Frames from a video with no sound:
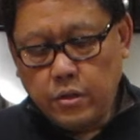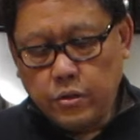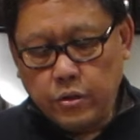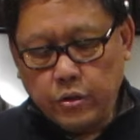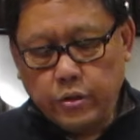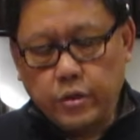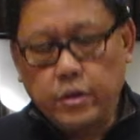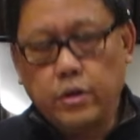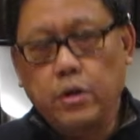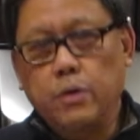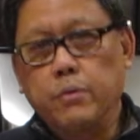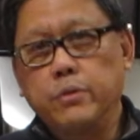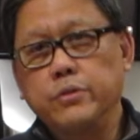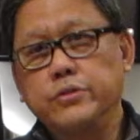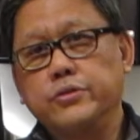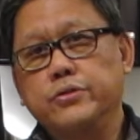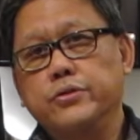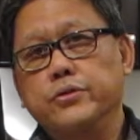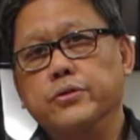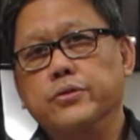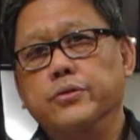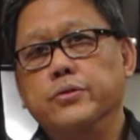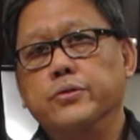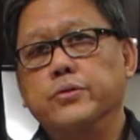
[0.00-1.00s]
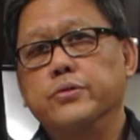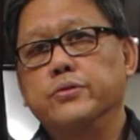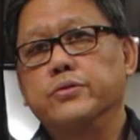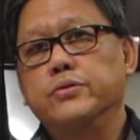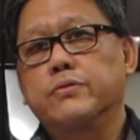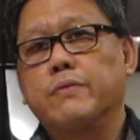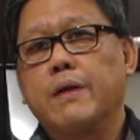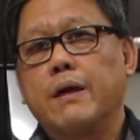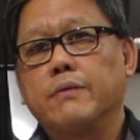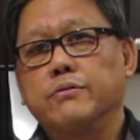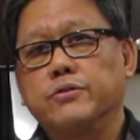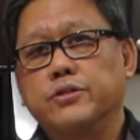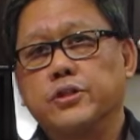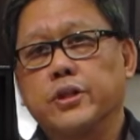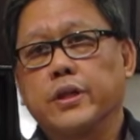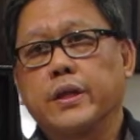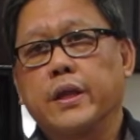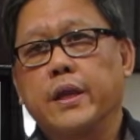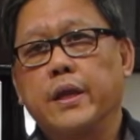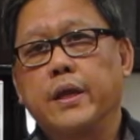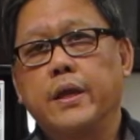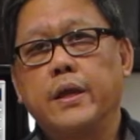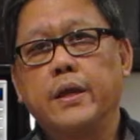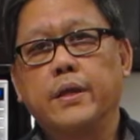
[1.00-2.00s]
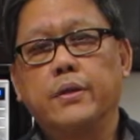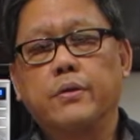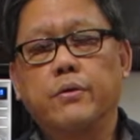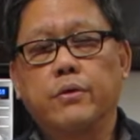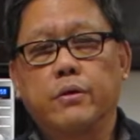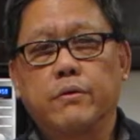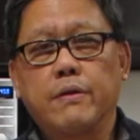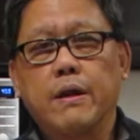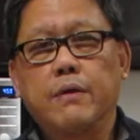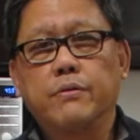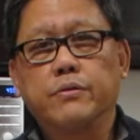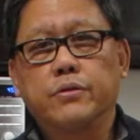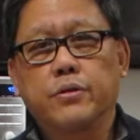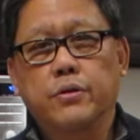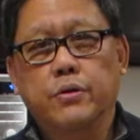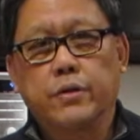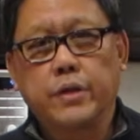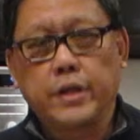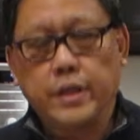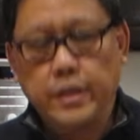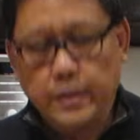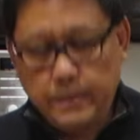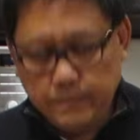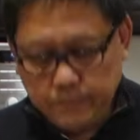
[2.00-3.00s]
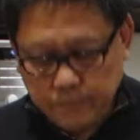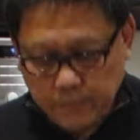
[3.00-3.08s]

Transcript: you could always use ground chicken or ground turkey.